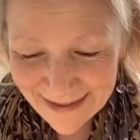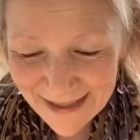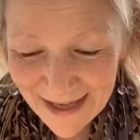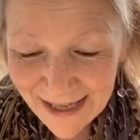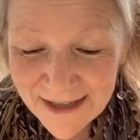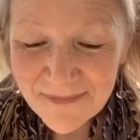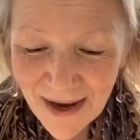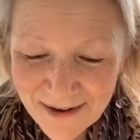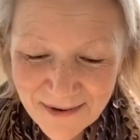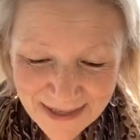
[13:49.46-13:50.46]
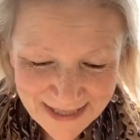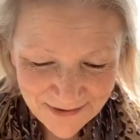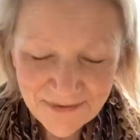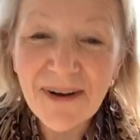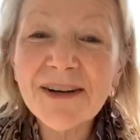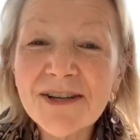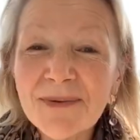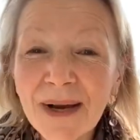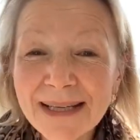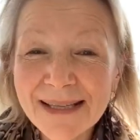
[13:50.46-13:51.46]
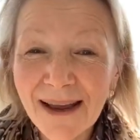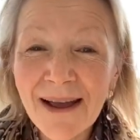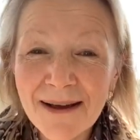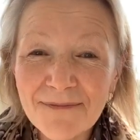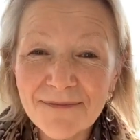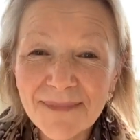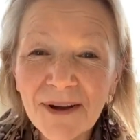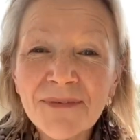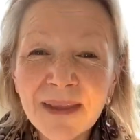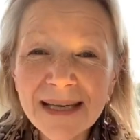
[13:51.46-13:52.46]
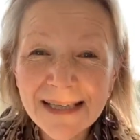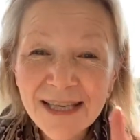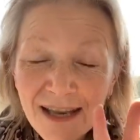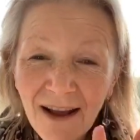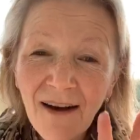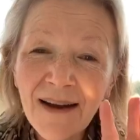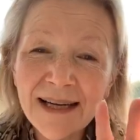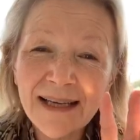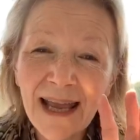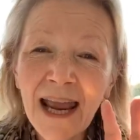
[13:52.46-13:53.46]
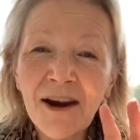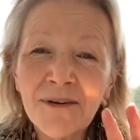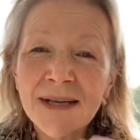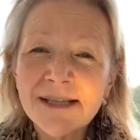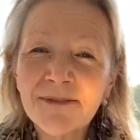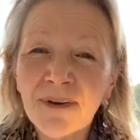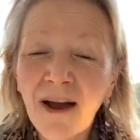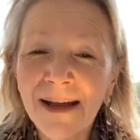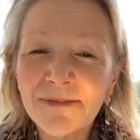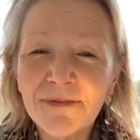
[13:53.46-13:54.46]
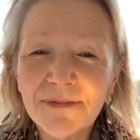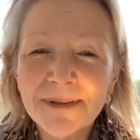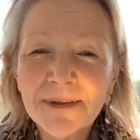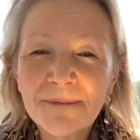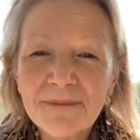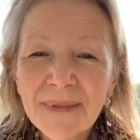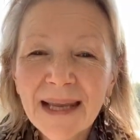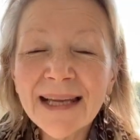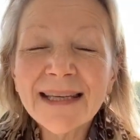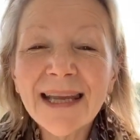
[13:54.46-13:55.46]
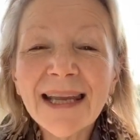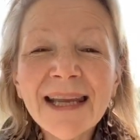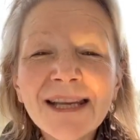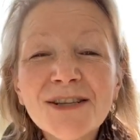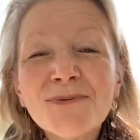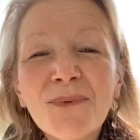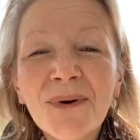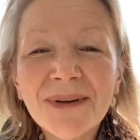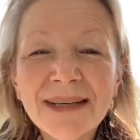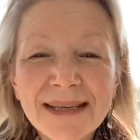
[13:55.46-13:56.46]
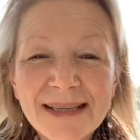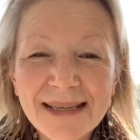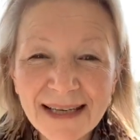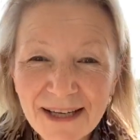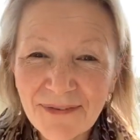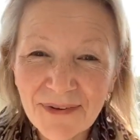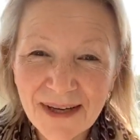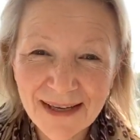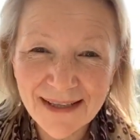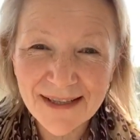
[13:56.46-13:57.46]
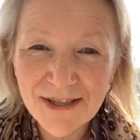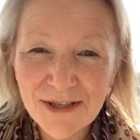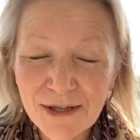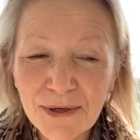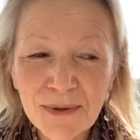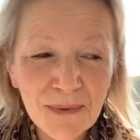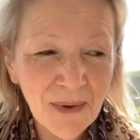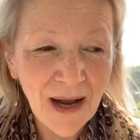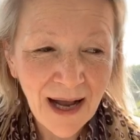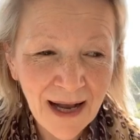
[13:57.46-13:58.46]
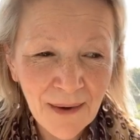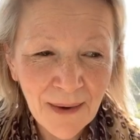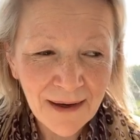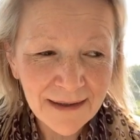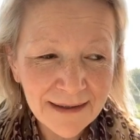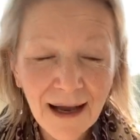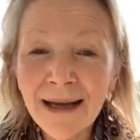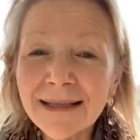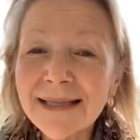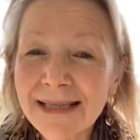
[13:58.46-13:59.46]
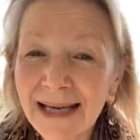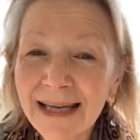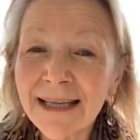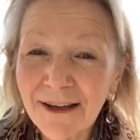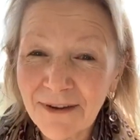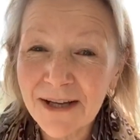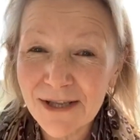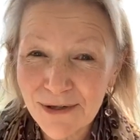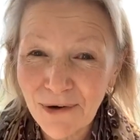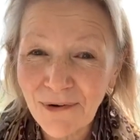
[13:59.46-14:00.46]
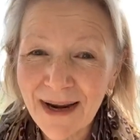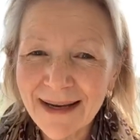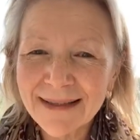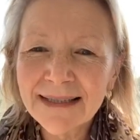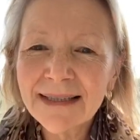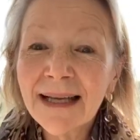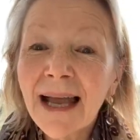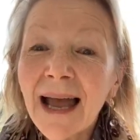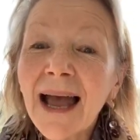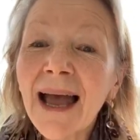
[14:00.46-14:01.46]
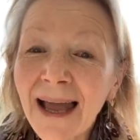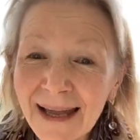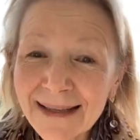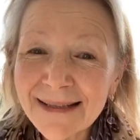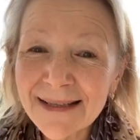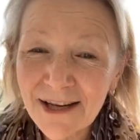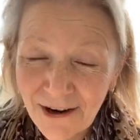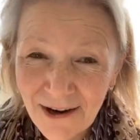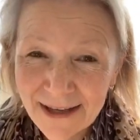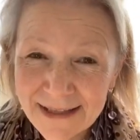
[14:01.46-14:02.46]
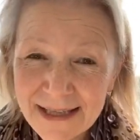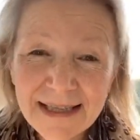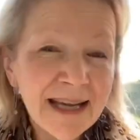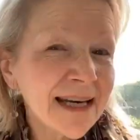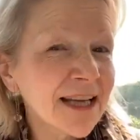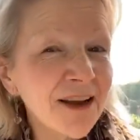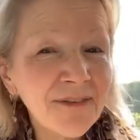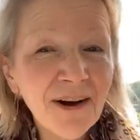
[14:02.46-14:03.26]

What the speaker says: And a Bagua is a feng shui term of these 9 areas of life. And each one is significant to our understanding of our story and our understanding of our